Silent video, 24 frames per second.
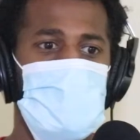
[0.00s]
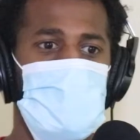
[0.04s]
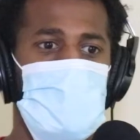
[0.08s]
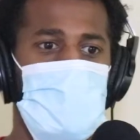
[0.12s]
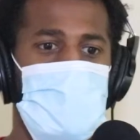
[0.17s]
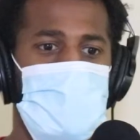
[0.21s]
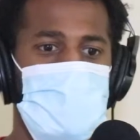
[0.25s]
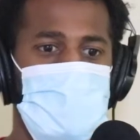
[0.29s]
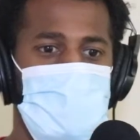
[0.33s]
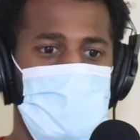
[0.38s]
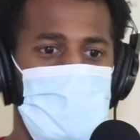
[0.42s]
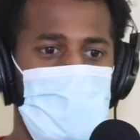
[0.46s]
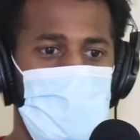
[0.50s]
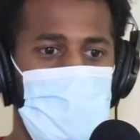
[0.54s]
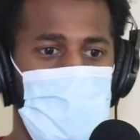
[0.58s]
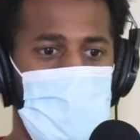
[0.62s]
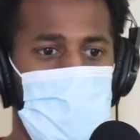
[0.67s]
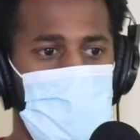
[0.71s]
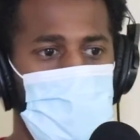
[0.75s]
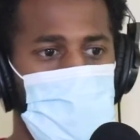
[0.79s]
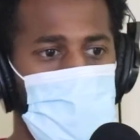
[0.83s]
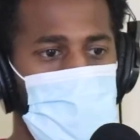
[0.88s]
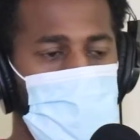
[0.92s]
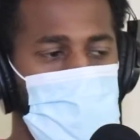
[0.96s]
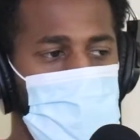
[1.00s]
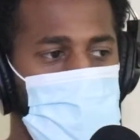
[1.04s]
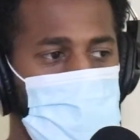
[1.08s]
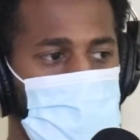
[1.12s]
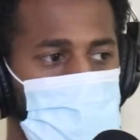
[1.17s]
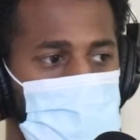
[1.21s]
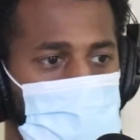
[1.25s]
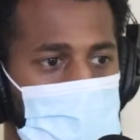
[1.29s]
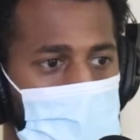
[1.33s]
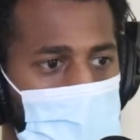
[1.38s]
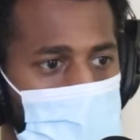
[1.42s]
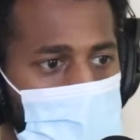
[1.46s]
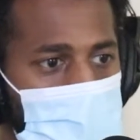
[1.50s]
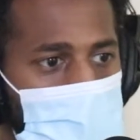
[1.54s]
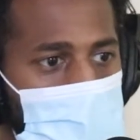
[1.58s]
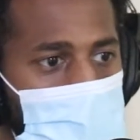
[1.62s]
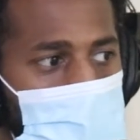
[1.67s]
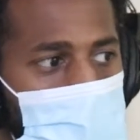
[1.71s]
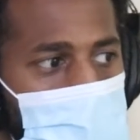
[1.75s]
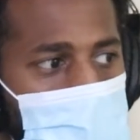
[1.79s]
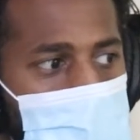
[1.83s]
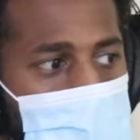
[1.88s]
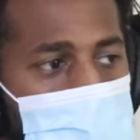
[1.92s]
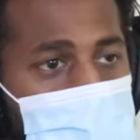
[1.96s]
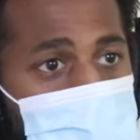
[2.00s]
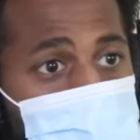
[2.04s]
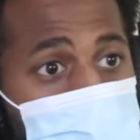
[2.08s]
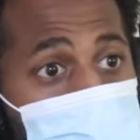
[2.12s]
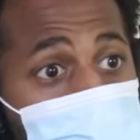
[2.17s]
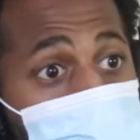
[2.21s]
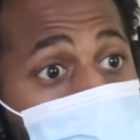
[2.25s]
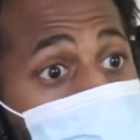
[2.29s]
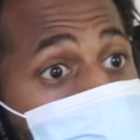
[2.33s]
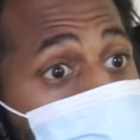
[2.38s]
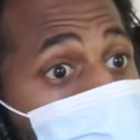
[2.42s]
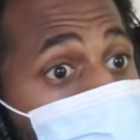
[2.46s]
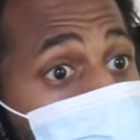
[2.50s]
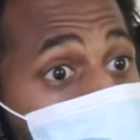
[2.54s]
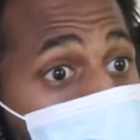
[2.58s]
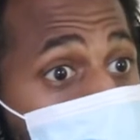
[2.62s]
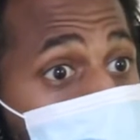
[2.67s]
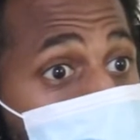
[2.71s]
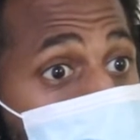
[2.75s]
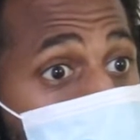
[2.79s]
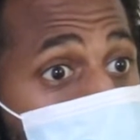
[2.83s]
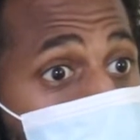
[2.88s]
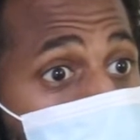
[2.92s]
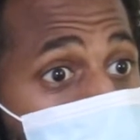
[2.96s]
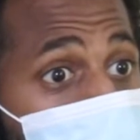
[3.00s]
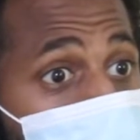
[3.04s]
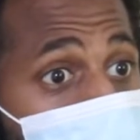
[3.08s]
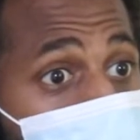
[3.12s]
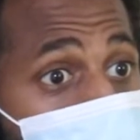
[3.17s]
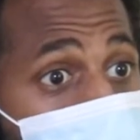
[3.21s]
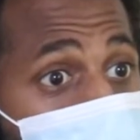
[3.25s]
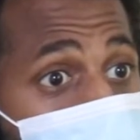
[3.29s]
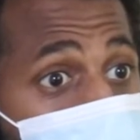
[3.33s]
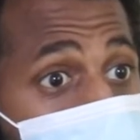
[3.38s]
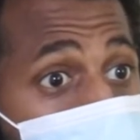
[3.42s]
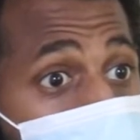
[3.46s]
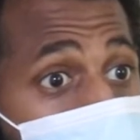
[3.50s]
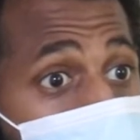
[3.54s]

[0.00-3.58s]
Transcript: I see influencers now as a local business, because as a